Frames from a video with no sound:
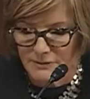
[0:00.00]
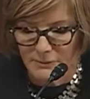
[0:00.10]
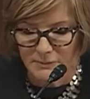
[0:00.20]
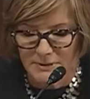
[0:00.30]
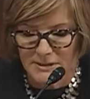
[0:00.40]

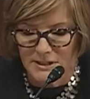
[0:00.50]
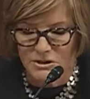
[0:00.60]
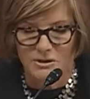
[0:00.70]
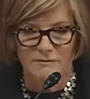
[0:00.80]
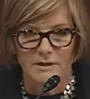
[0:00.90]

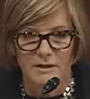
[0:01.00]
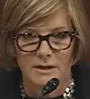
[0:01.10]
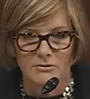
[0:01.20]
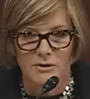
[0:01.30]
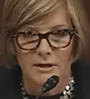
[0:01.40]
implementation of the
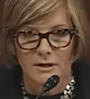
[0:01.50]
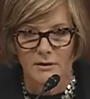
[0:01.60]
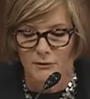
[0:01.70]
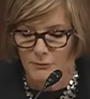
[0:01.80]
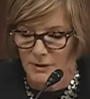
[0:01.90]
Electronic
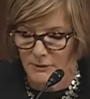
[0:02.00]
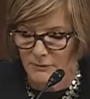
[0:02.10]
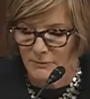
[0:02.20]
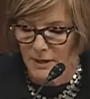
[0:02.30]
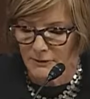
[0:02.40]
Health
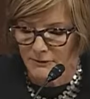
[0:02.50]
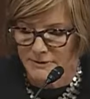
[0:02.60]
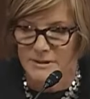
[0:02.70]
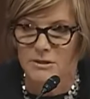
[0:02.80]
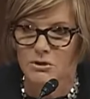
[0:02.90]
Record
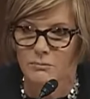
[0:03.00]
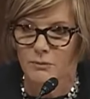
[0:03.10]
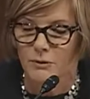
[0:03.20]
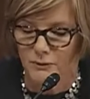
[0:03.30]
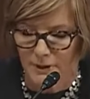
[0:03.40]
Modernization
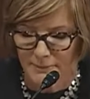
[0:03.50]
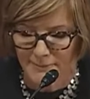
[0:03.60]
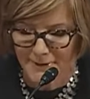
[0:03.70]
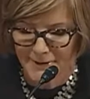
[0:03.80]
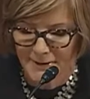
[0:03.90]
Program.